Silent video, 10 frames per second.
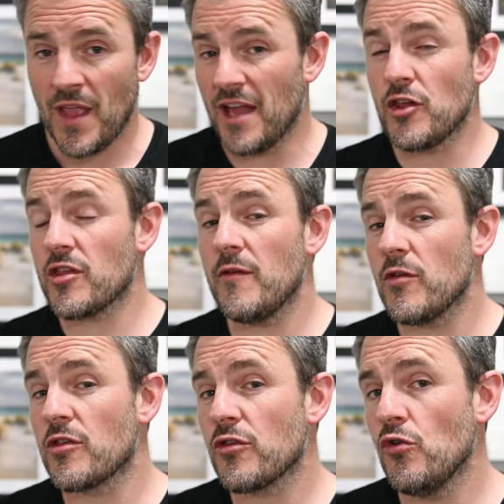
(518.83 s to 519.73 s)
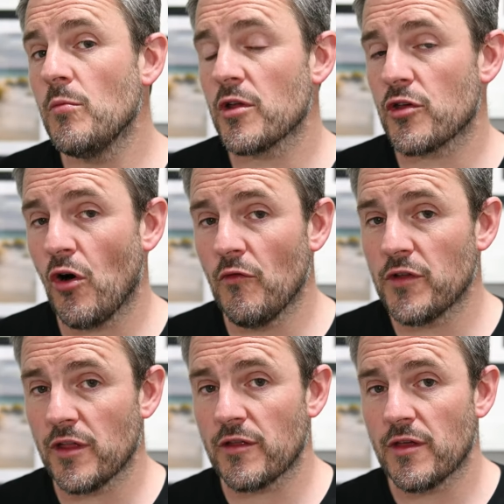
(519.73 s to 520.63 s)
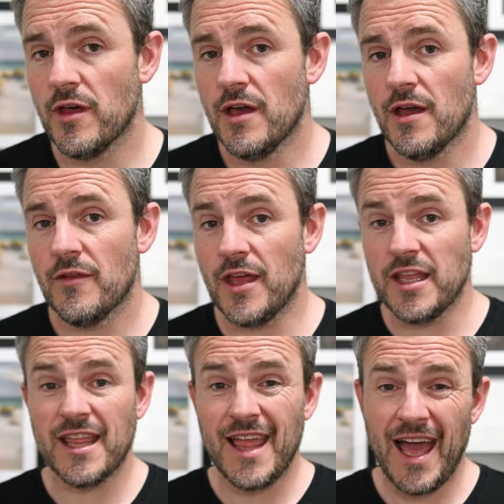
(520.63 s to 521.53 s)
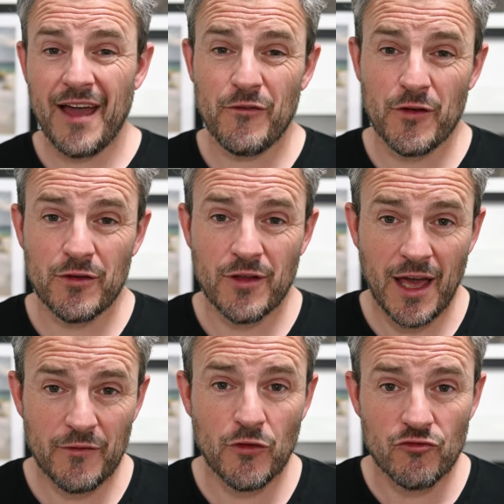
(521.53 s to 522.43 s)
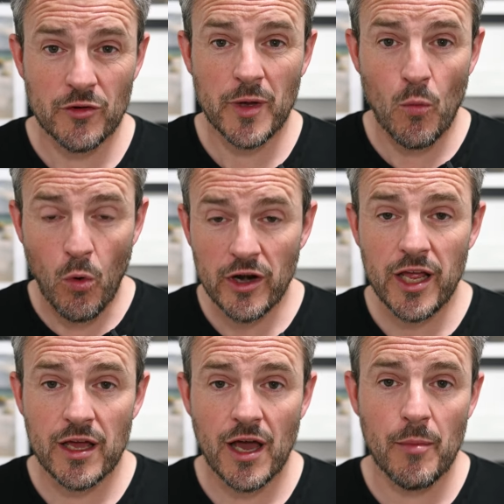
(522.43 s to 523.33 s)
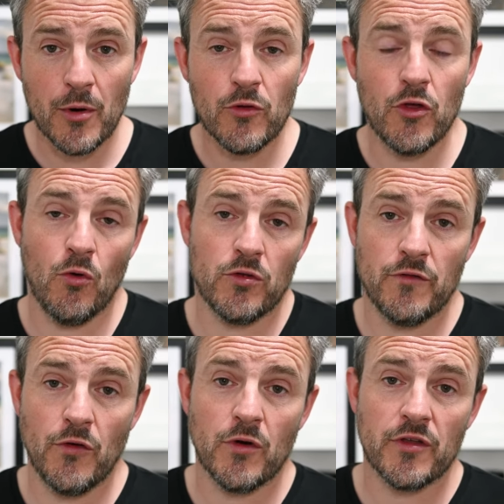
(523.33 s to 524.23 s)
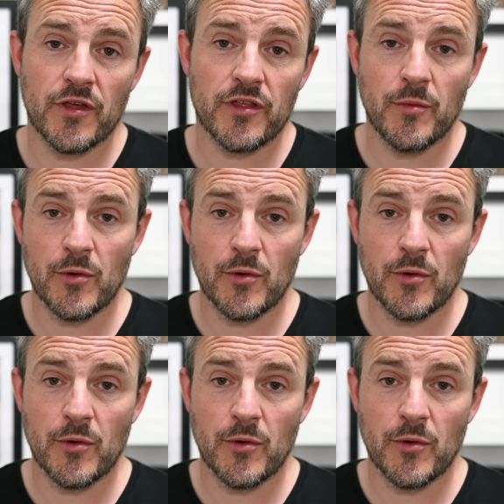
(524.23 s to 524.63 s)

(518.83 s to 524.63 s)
And it just gave you so much confidence that you didn't have to really worry about the autofocus system.